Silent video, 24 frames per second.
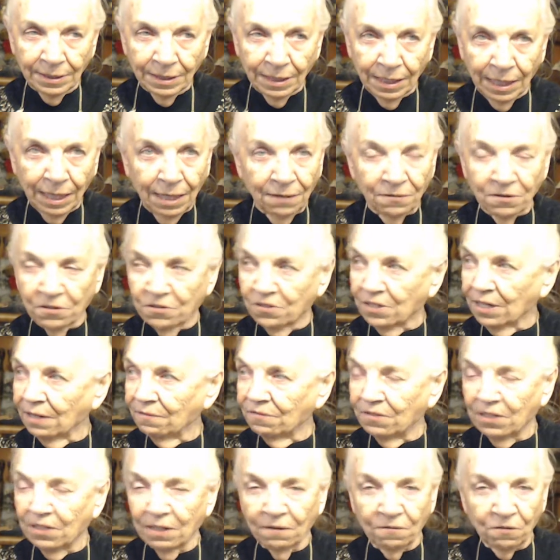and the
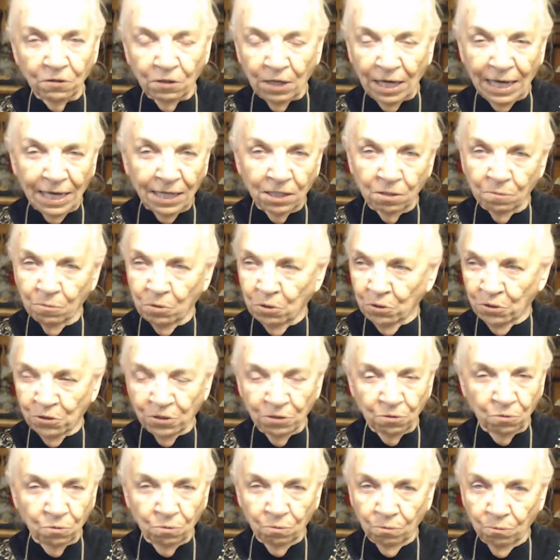safety of their animals
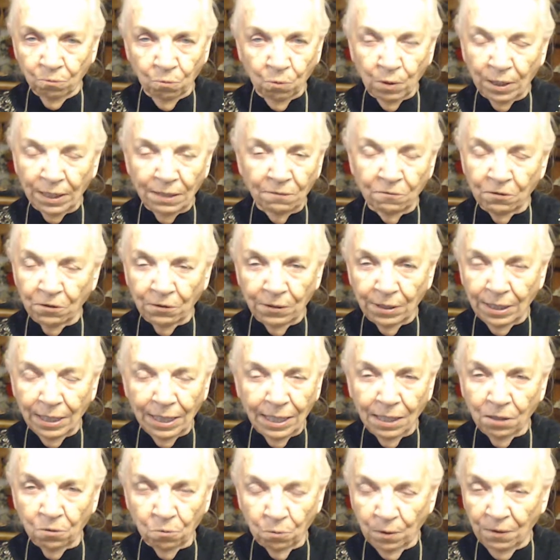and whatever they had
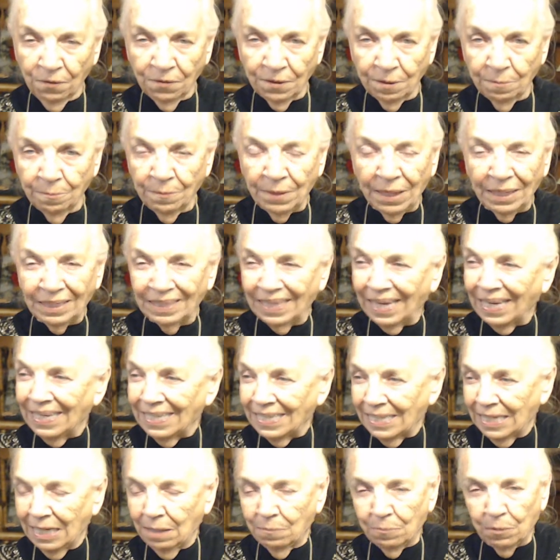with them. A
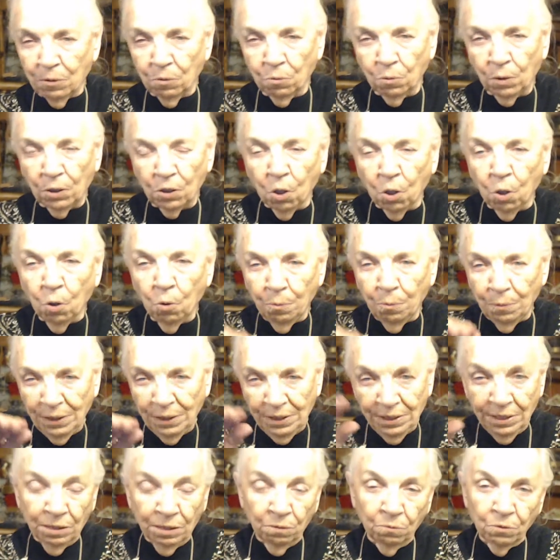gatekeeper would open,
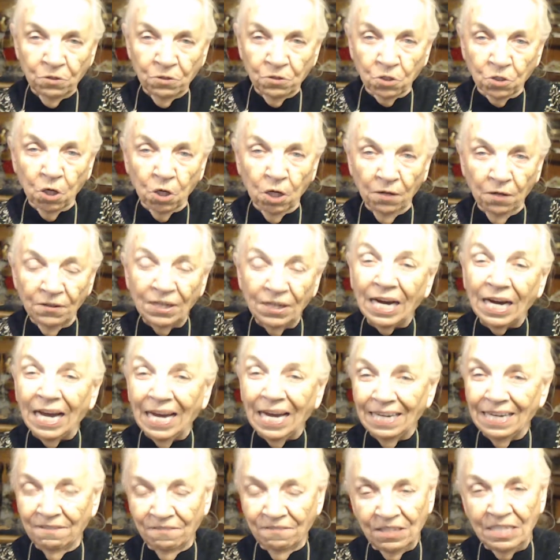and it was called the Eye
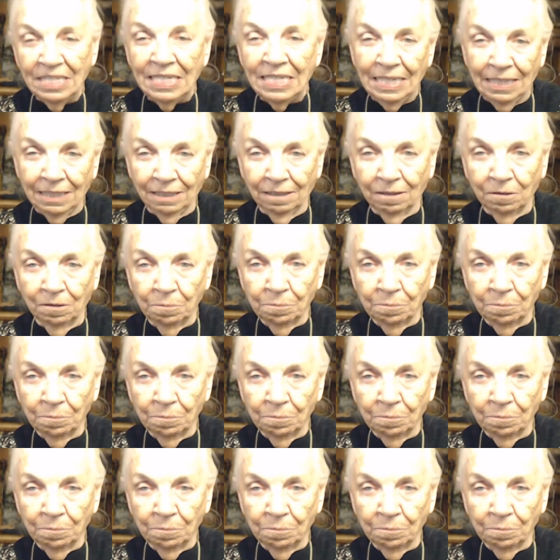of the Needle.